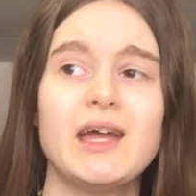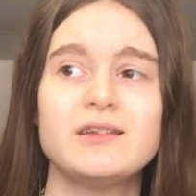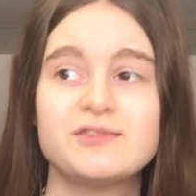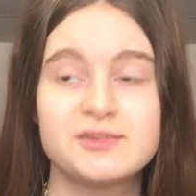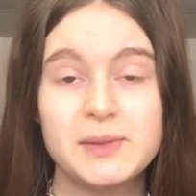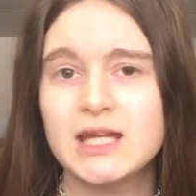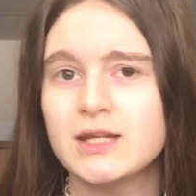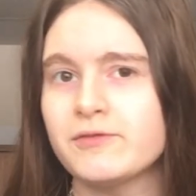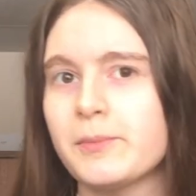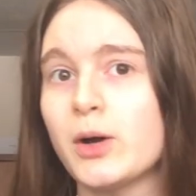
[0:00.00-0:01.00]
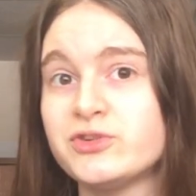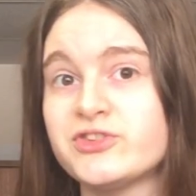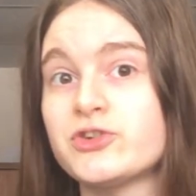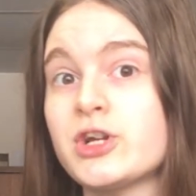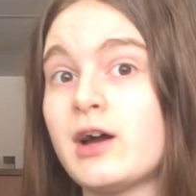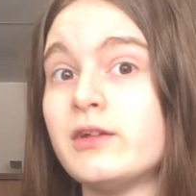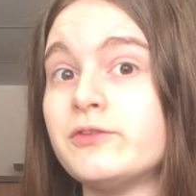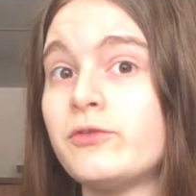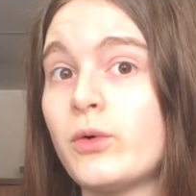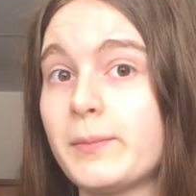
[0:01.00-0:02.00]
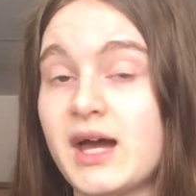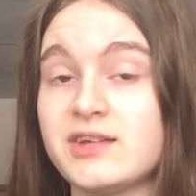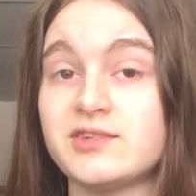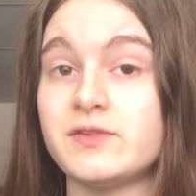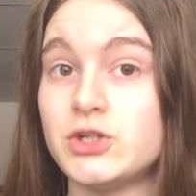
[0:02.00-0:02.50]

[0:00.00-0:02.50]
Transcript: And speaking of a poster child for passive